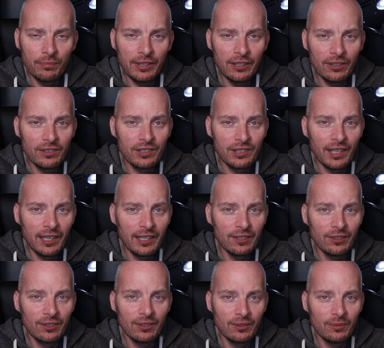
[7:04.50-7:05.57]
pretty good
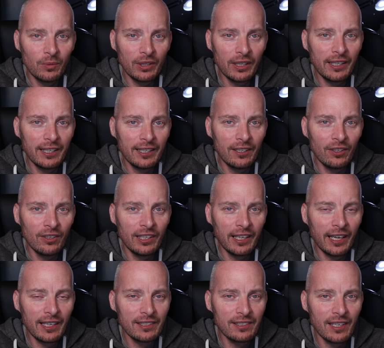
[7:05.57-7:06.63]
state when they hit
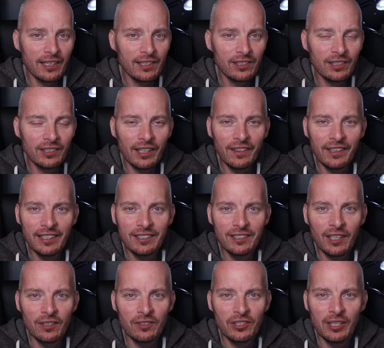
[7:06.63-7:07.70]
early access, and this
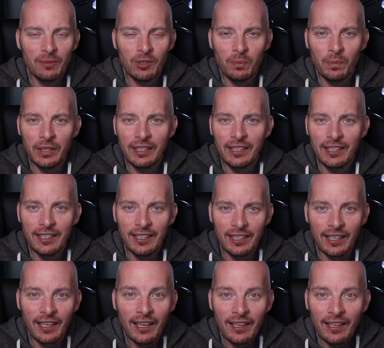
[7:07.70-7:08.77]
does seem to be
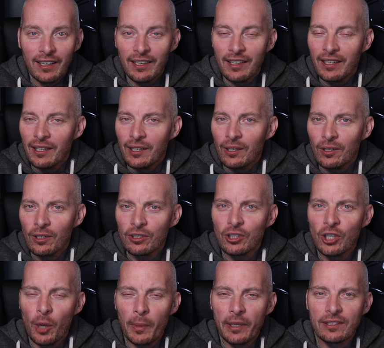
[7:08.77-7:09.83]
key. A lot of
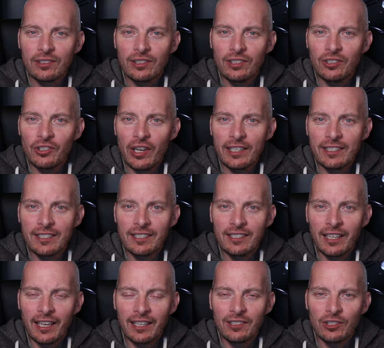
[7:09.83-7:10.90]
comments suggest
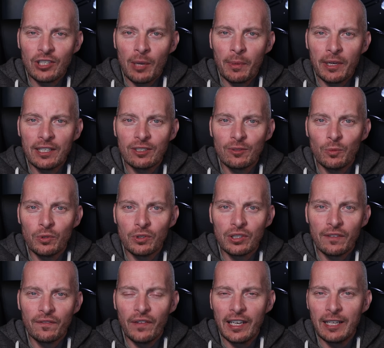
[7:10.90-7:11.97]
that Starbase was
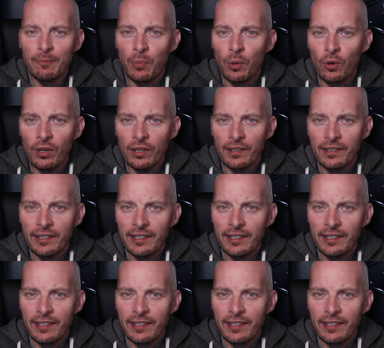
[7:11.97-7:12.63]
fairly poor